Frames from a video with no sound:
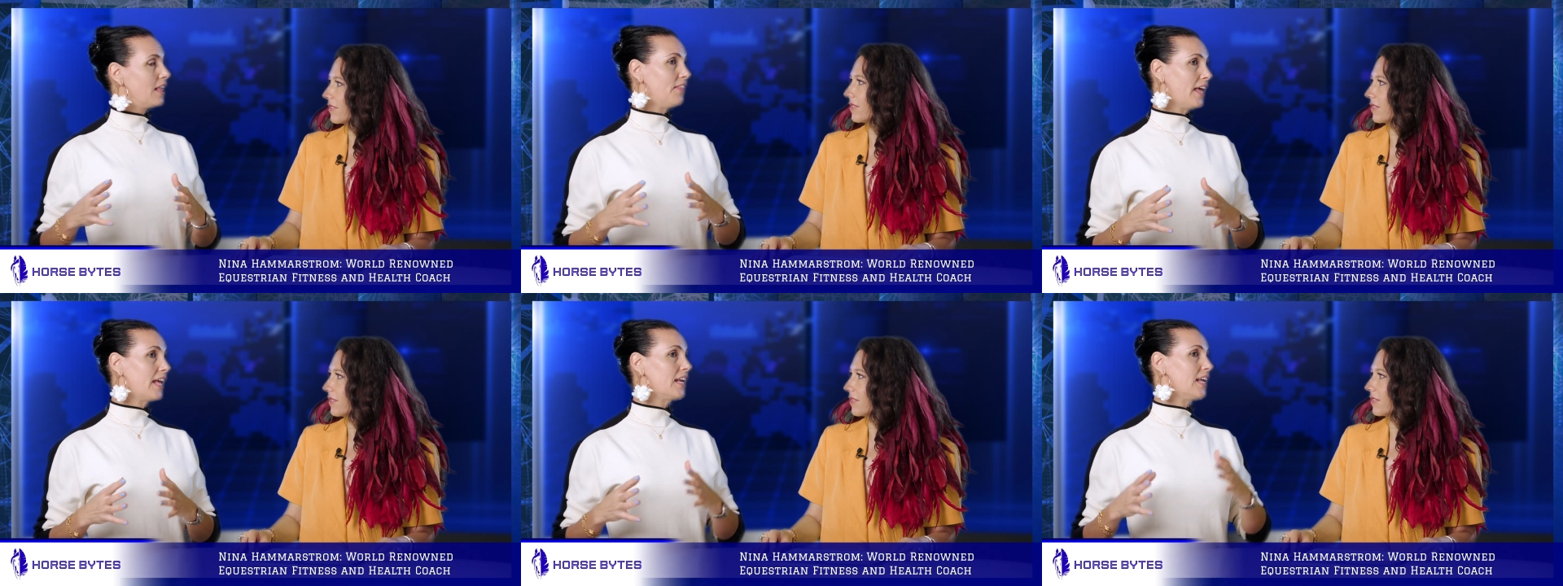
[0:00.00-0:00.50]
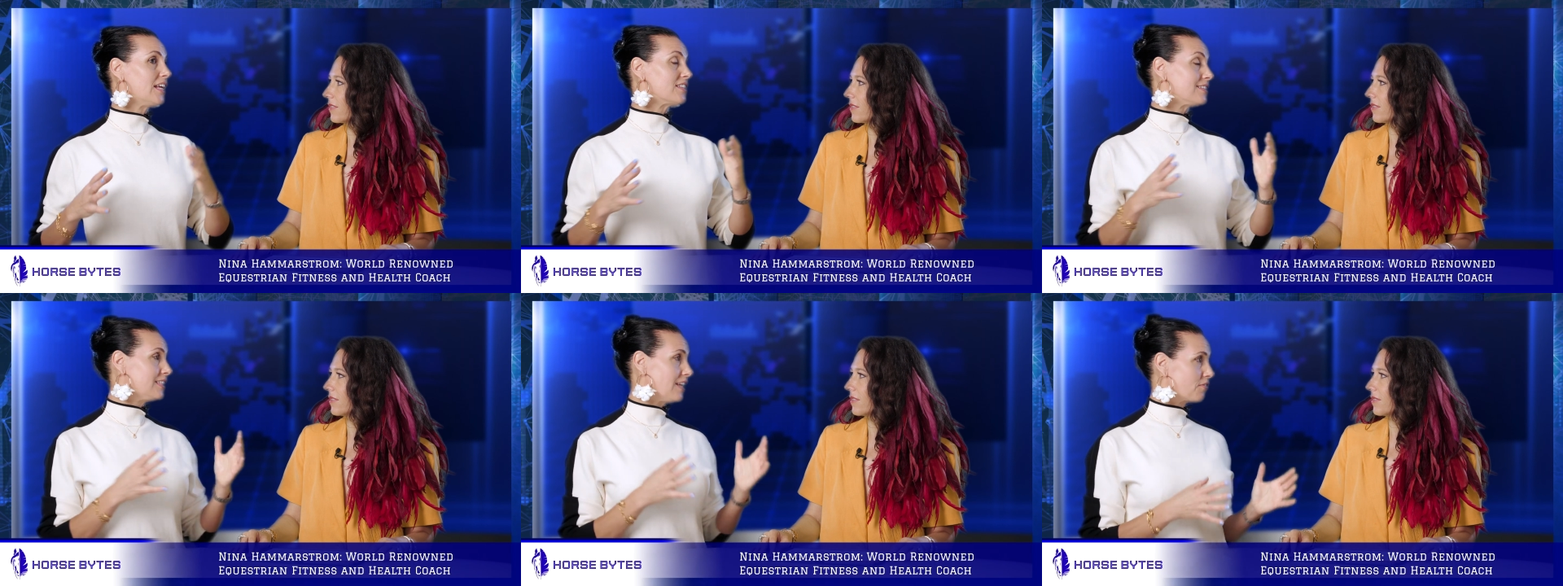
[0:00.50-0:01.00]
Speaker 1: then
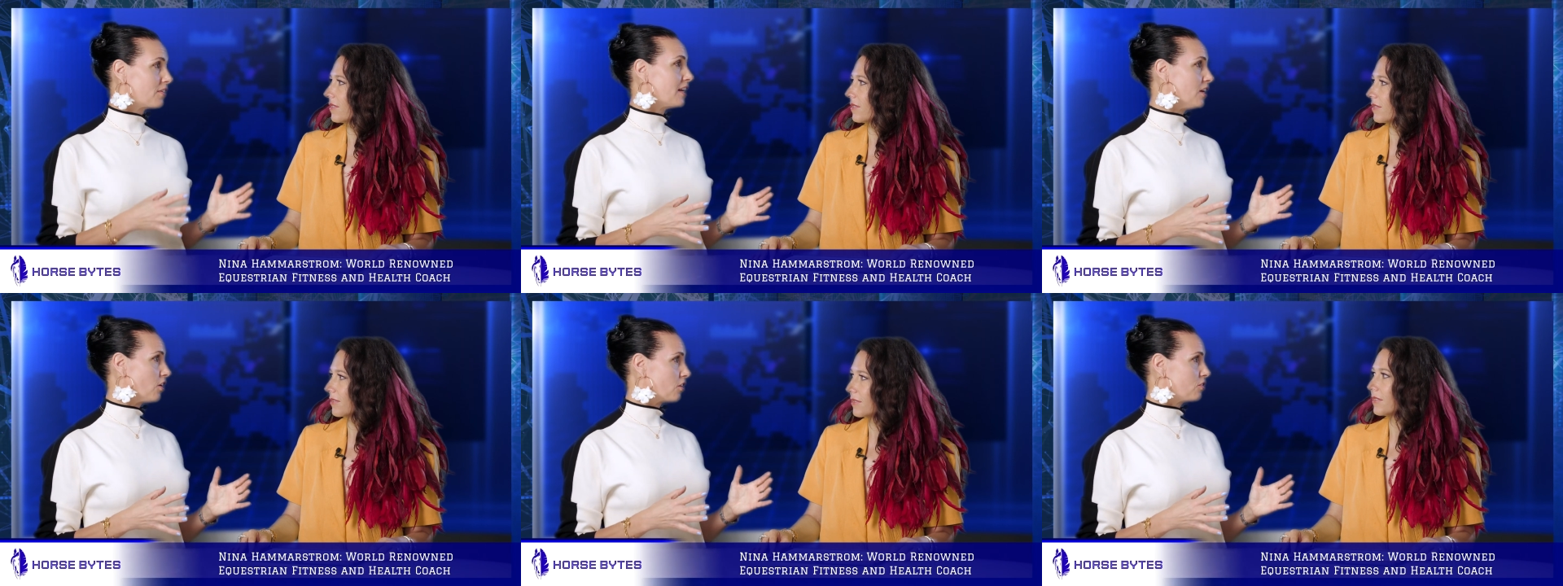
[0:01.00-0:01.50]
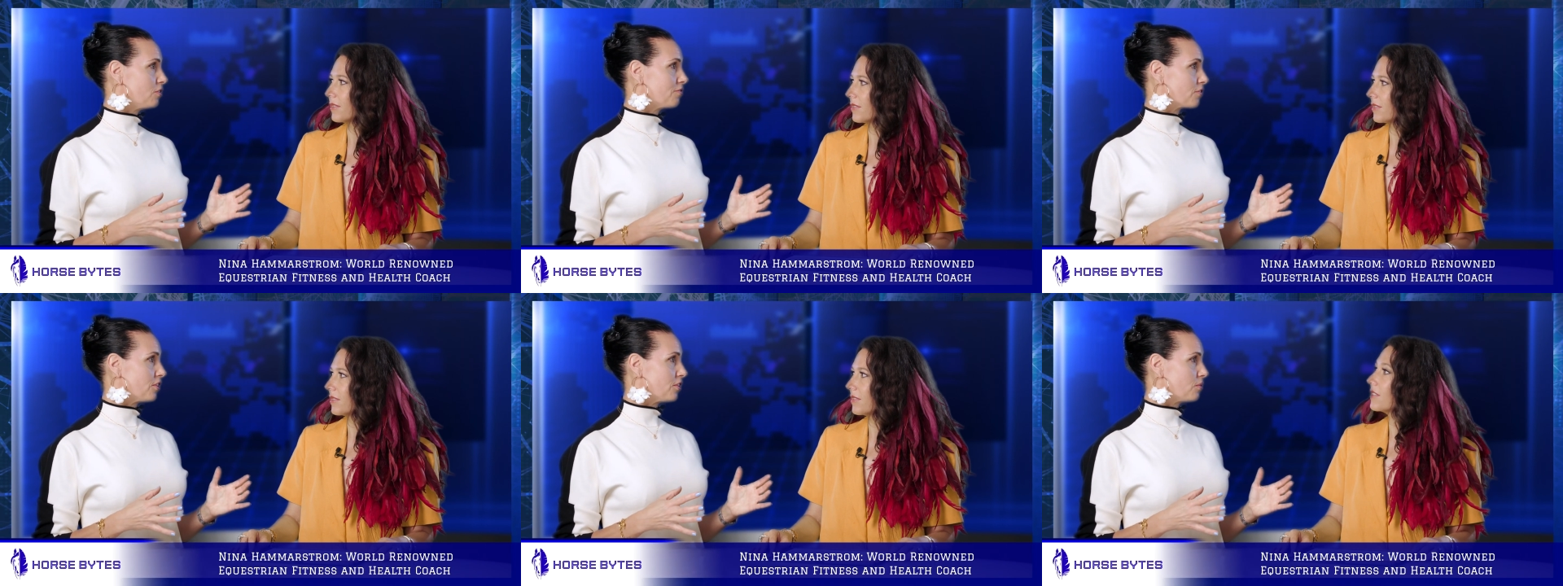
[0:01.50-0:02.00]
it's definitely not good
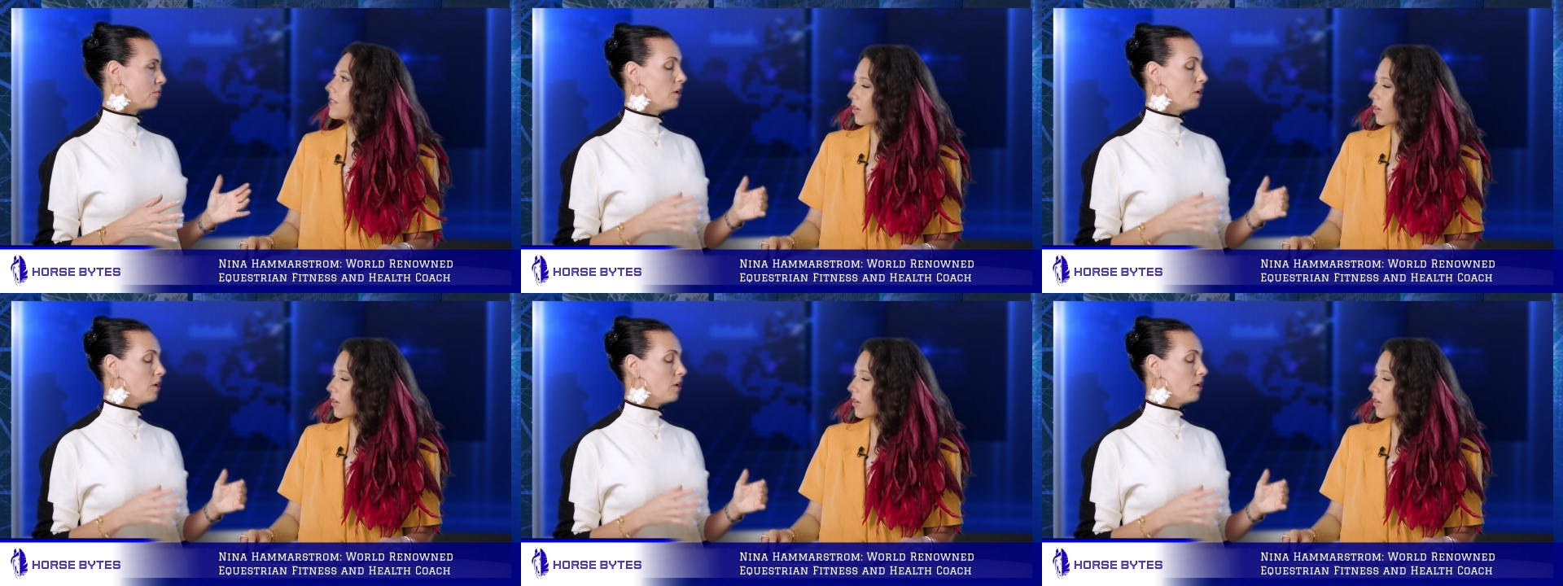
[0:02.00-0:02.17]
for you.